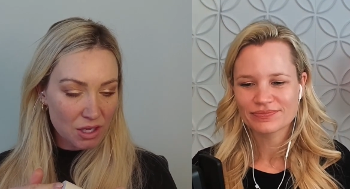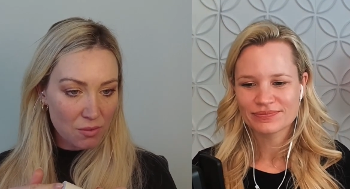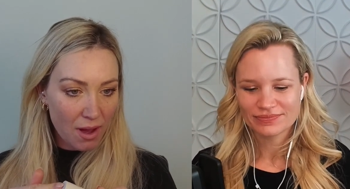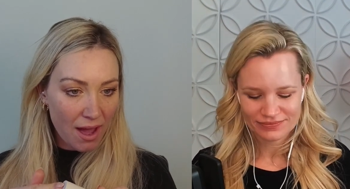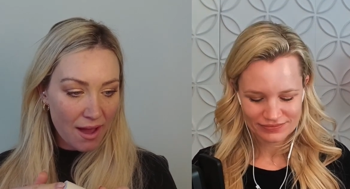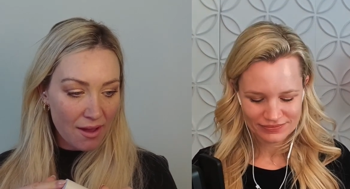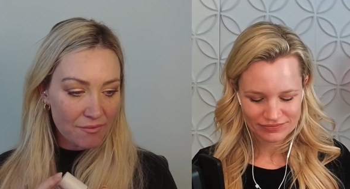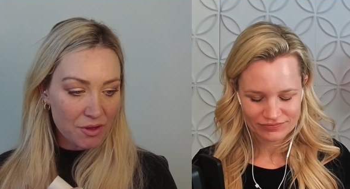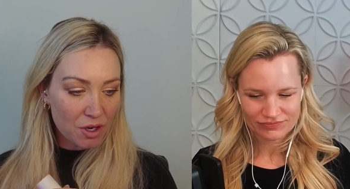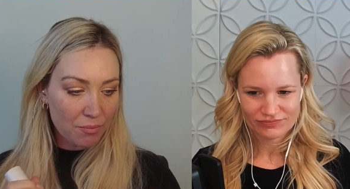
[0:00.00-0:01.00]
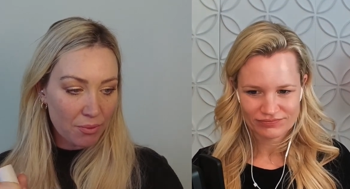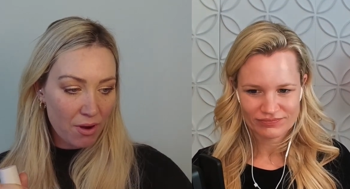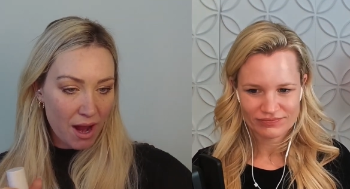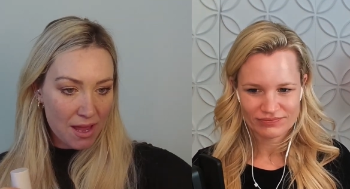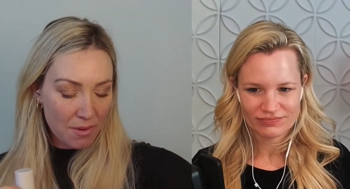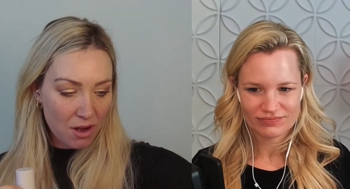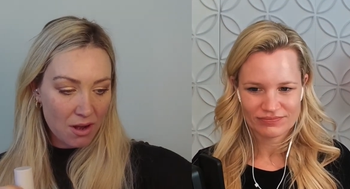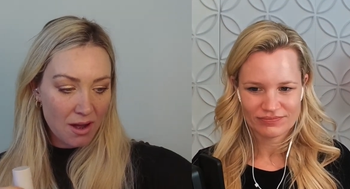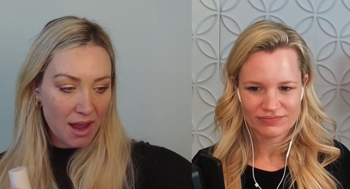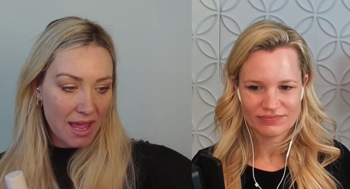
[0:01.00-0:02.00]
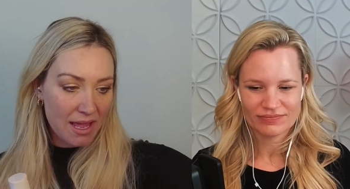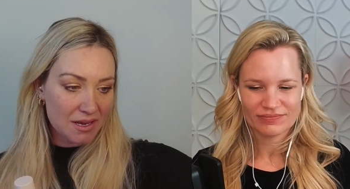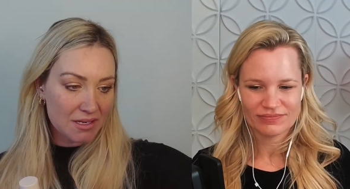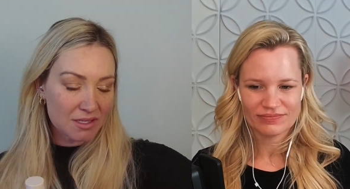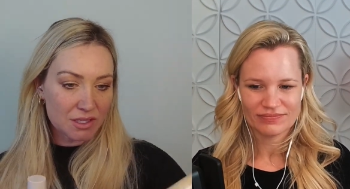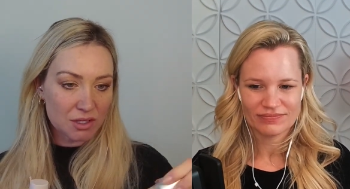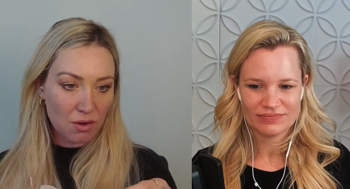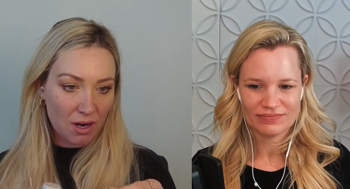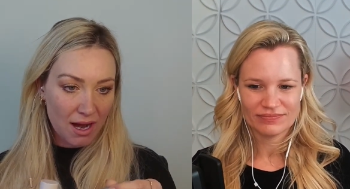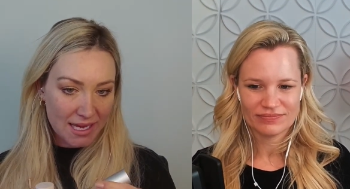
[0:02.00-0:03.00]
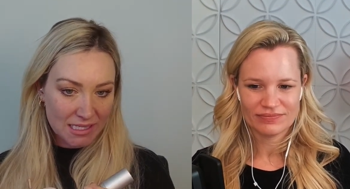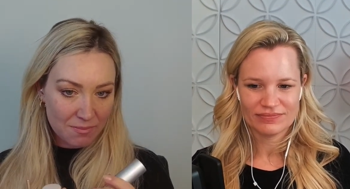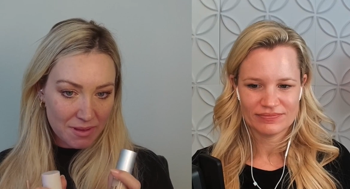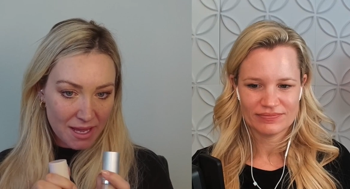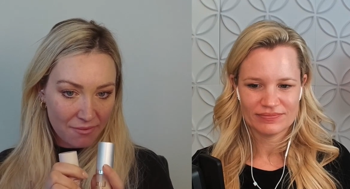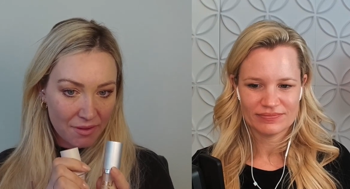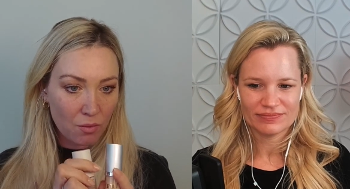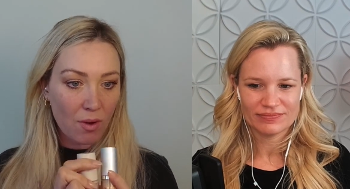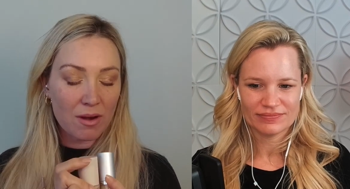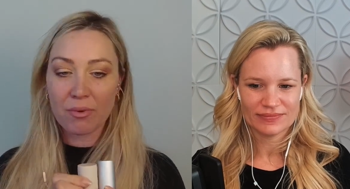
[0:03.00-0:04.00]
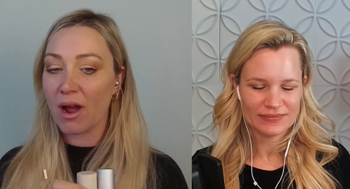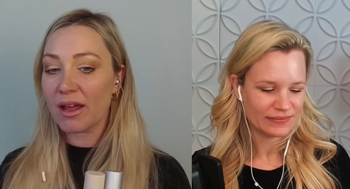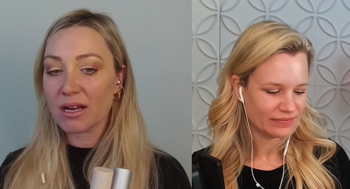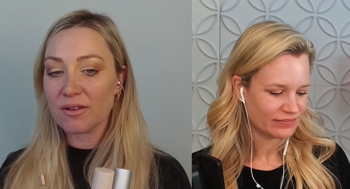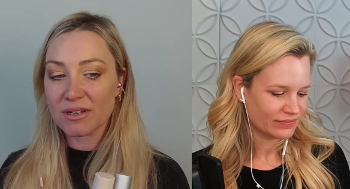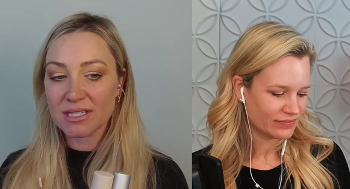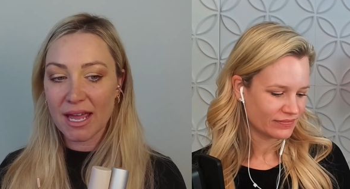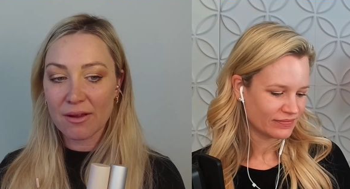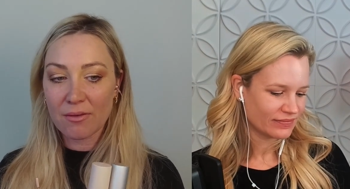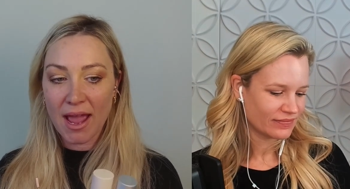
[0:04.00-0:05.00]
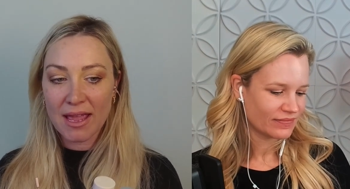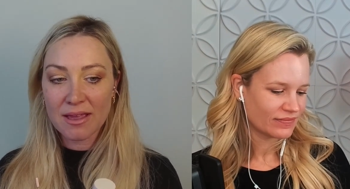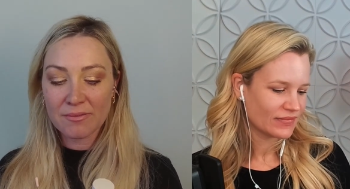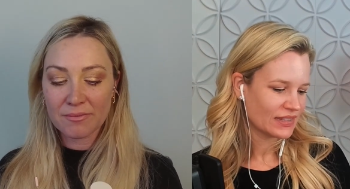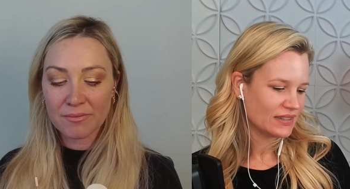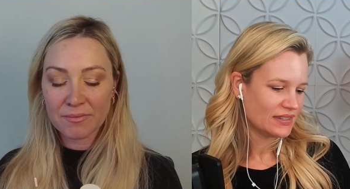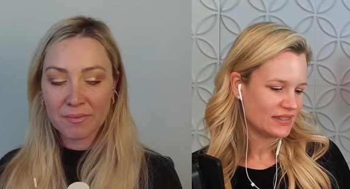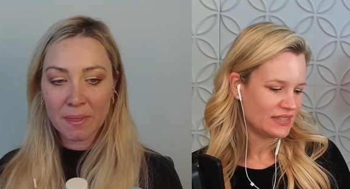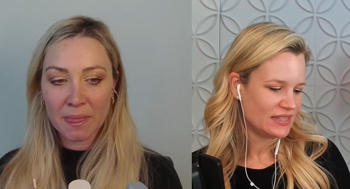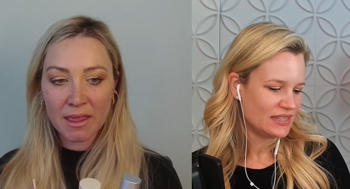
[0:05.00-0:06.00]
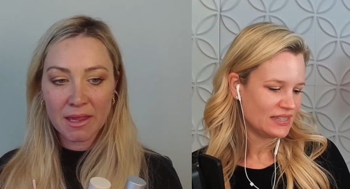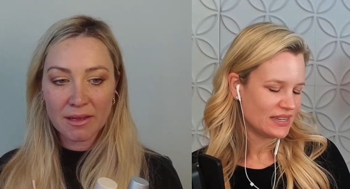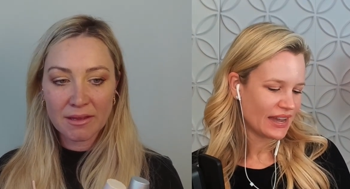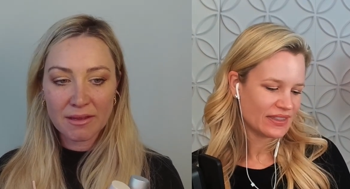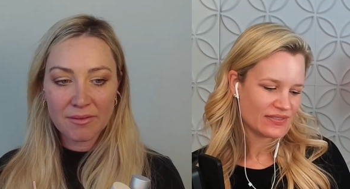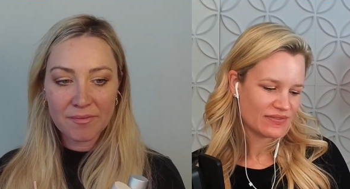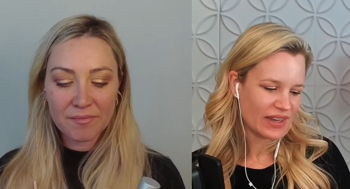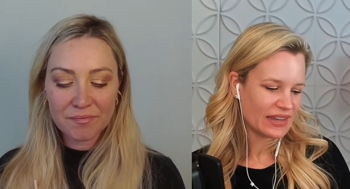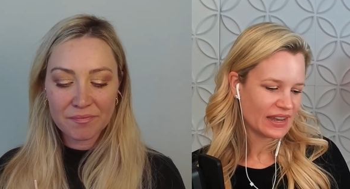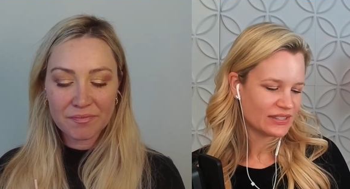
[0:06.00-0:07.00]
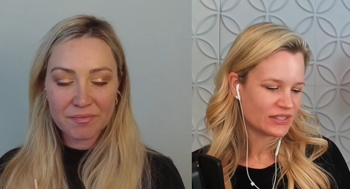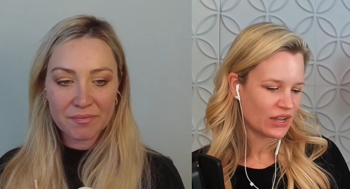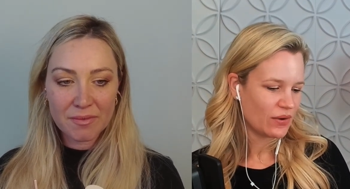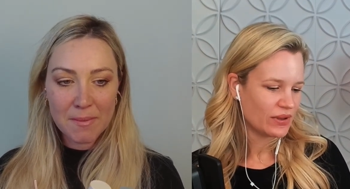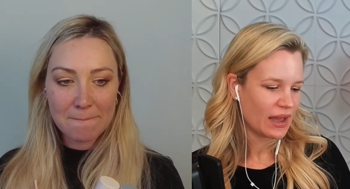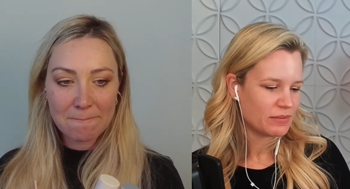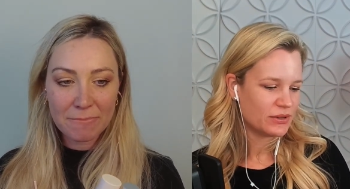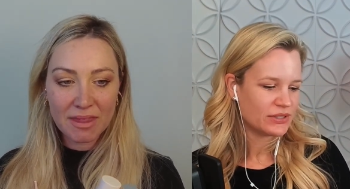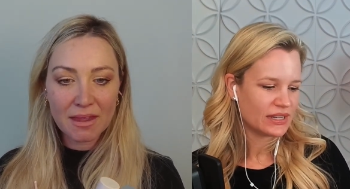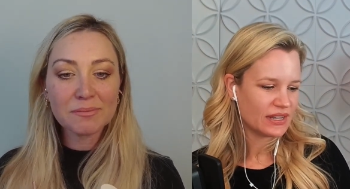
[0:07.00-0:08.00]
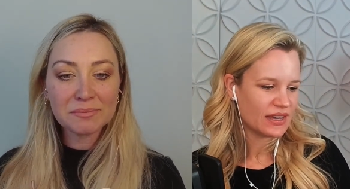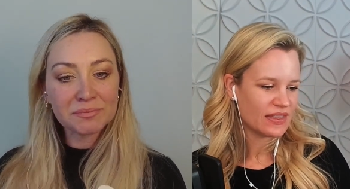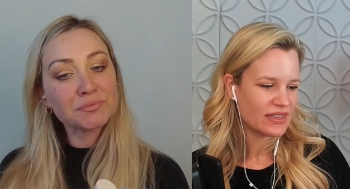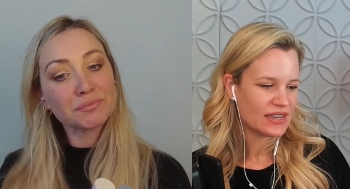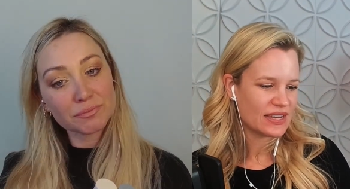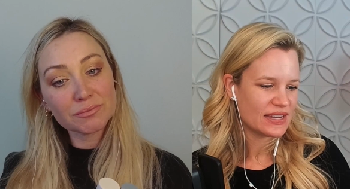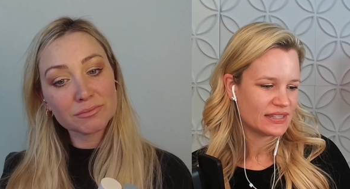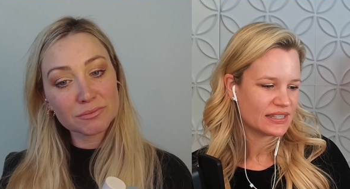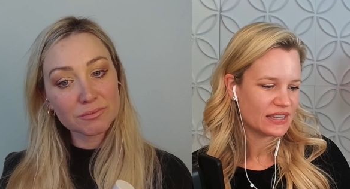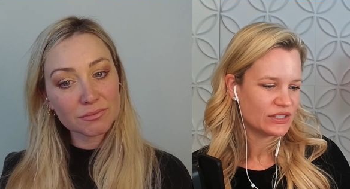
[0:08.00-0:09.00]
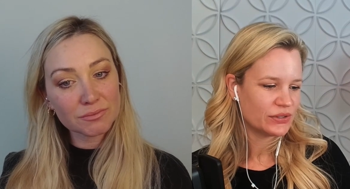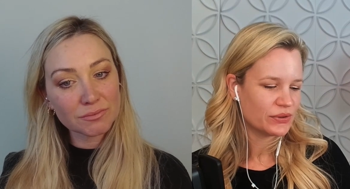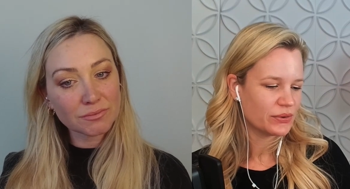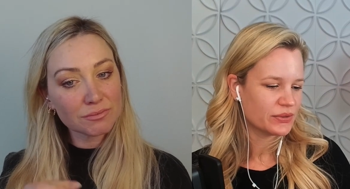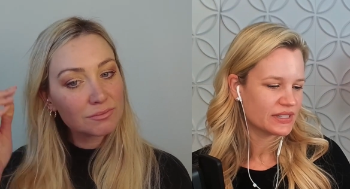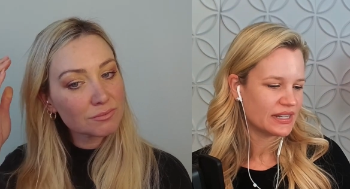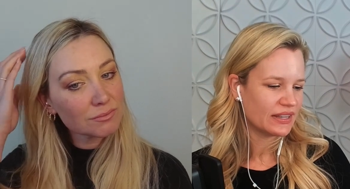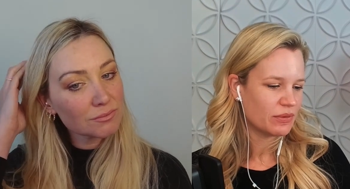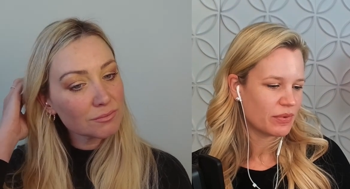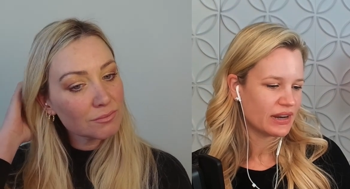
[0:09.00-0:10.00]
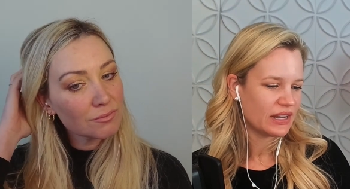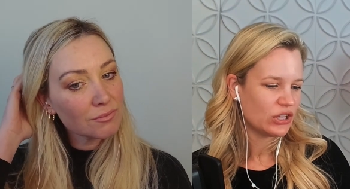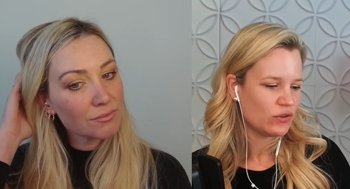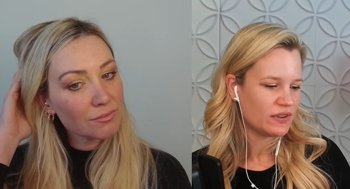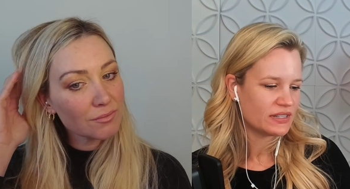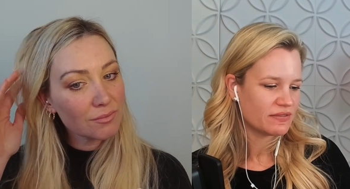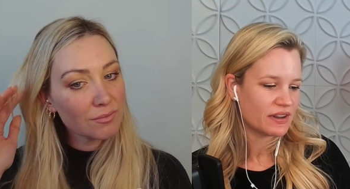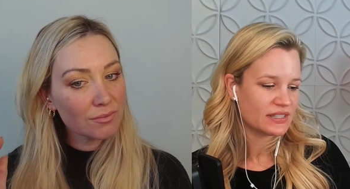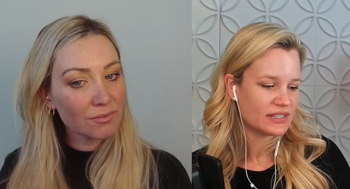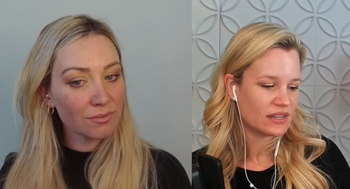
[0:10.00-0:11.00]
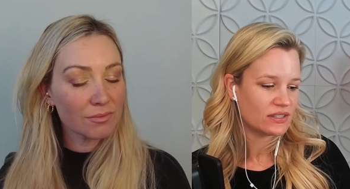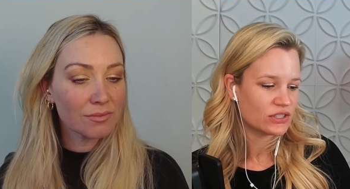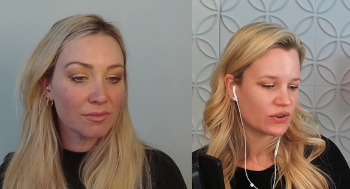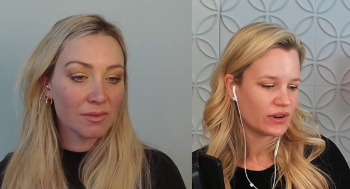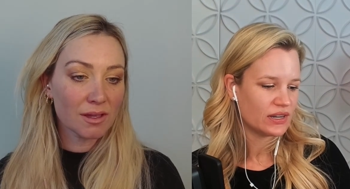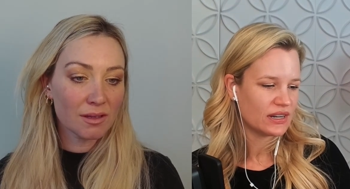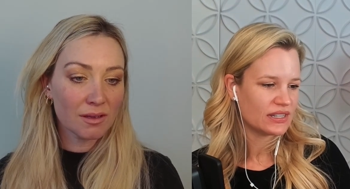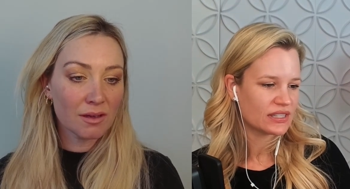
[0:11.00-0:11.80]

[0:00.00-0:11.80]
Speaker 1: you have your primer and your SPF in one product for today, right?
Speaker 2: Yeah, I I guess so. Yeah, I'm using the SkinCeuticals Daily Brightening UV Defense Sunscreen, and